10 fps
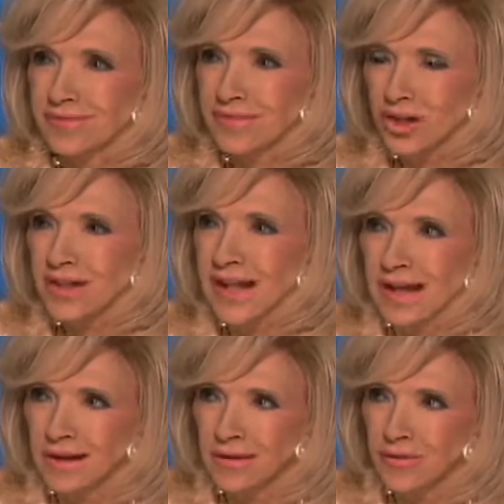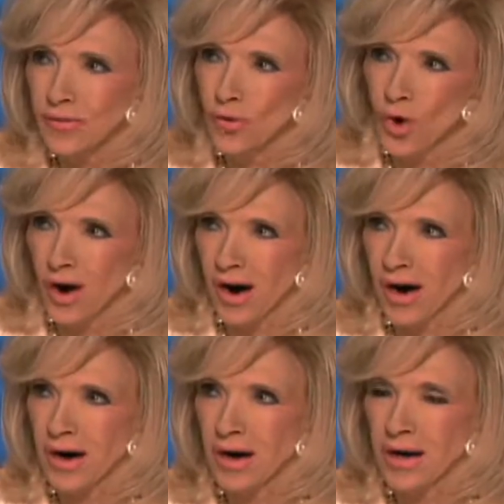looking
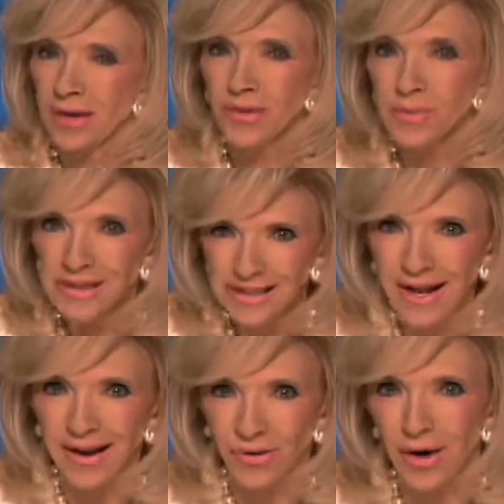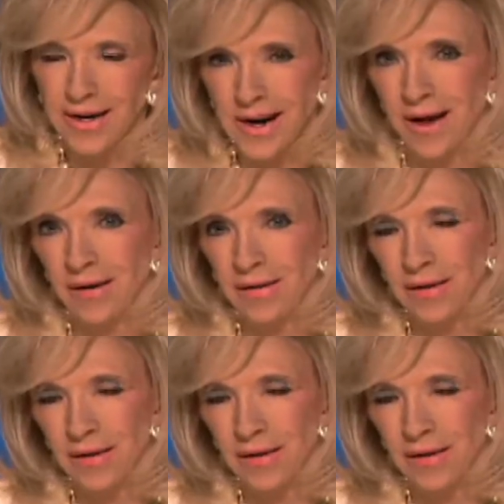for their Messiah right now.